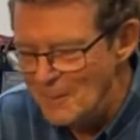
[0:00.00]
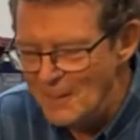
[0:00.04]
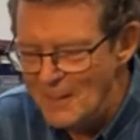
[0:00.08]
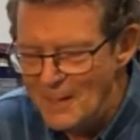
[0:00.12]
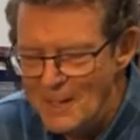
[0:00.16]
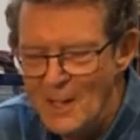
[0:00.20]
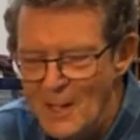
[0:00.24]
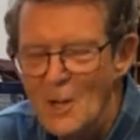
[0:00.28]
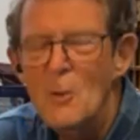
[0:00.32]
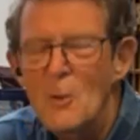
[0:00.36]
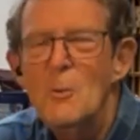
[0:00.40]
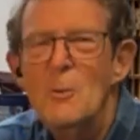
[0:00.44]

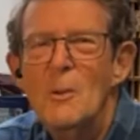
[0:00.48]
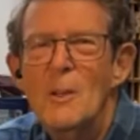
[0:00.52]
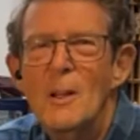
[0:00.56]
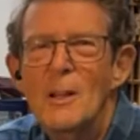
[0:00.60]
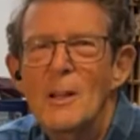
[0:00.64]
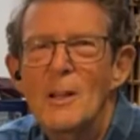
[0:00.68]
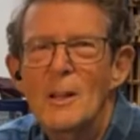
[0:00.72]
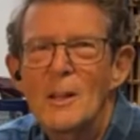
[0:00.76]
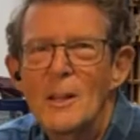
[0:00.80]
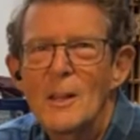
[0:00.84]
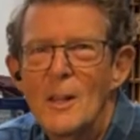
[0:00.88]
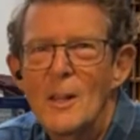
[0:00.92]
you know, a
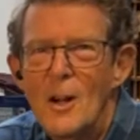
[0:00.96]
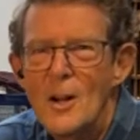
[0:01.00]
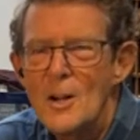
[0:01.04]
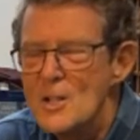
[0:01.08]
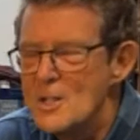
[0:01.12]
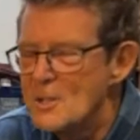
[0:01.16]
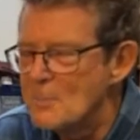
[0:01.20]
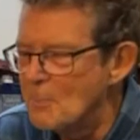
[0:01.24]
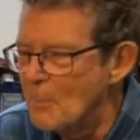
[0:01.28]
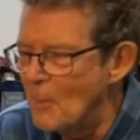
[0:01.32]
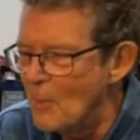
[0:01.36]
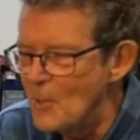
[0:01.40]

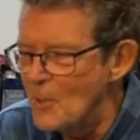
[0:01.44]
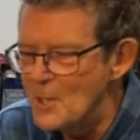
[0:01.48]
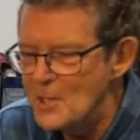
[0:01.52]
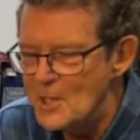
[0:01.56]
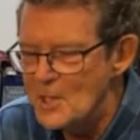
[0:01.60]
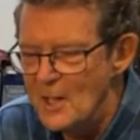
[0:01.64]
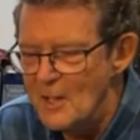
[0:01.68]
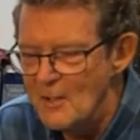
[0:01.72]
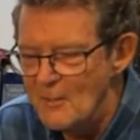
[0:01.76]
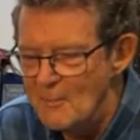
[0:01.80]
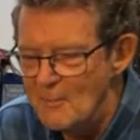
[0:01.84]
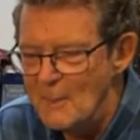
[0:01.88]
large
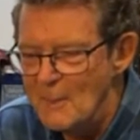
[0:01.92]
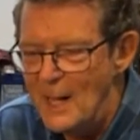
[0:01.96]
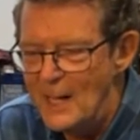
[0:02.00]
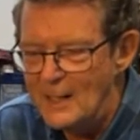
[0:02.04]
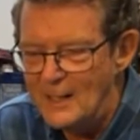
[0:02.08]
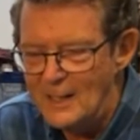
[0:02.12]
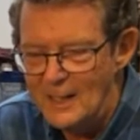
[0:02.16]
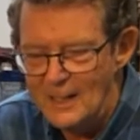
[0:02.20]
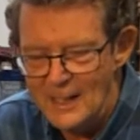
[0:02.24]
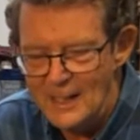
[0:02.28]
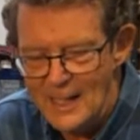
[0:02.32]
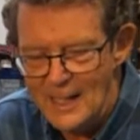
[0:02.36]
portion of my
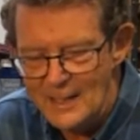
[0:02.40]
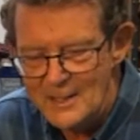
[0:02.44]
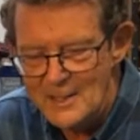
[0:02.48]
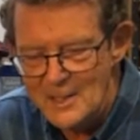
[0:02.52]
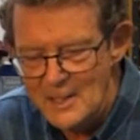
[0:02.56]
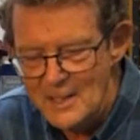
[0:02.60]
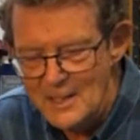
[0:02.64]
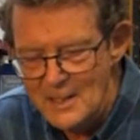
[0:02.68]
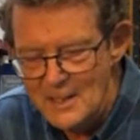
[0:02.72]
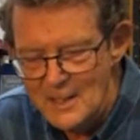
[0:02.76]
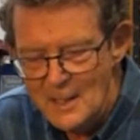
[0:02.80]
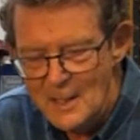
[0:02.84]

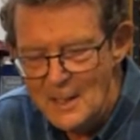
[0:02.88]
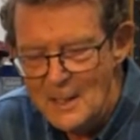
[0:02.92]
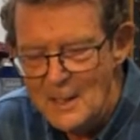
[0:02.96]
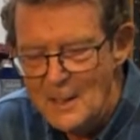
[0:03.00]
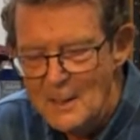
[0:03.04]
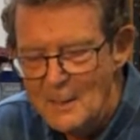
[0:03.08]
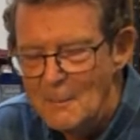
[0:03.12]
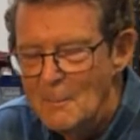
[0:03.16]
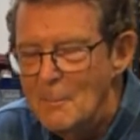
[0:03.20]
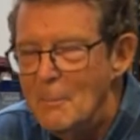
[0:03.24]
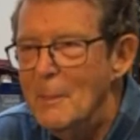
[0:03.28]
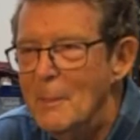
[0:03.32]
collection,
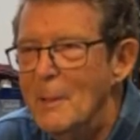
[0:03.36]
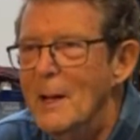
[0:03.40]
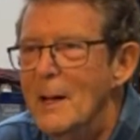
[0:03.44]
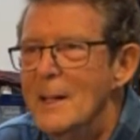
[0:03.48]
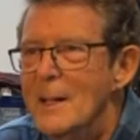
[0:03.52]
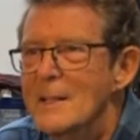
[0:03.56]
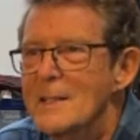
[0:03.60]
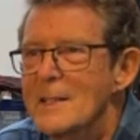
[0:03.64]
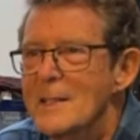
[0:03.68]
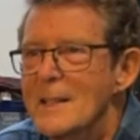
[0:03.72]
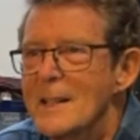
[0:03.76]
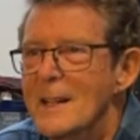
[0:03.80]

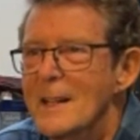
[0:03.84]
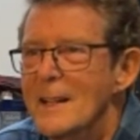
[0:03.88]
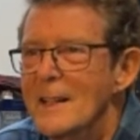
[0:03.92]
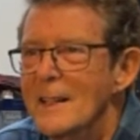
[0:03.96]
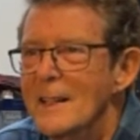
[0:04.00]
but